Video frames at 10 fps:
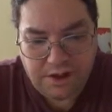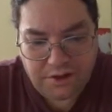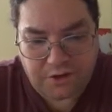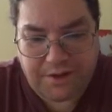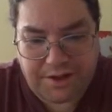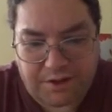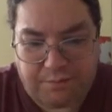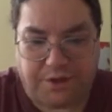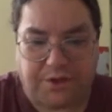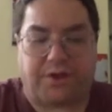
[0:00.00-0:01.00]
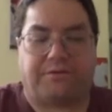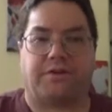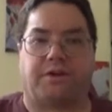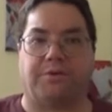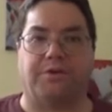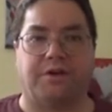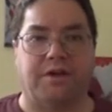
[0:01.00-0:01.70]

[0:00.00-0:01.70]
So basically, prints right from the computer.